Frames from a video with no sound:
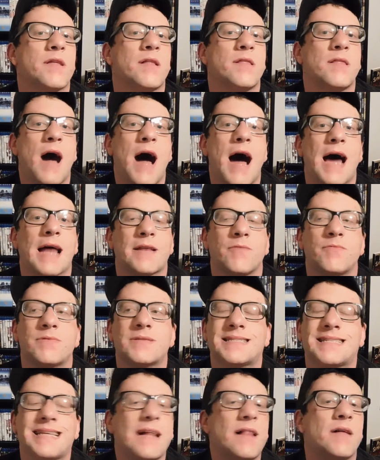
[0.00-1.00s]
a lot,
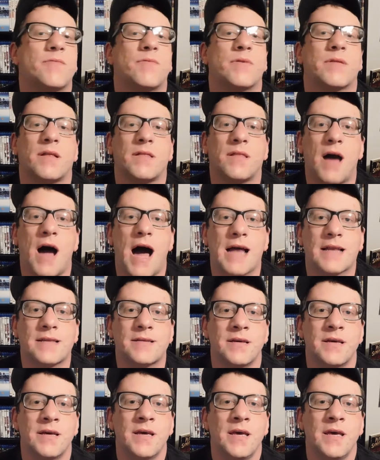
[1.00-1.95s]
was dealing with a lot.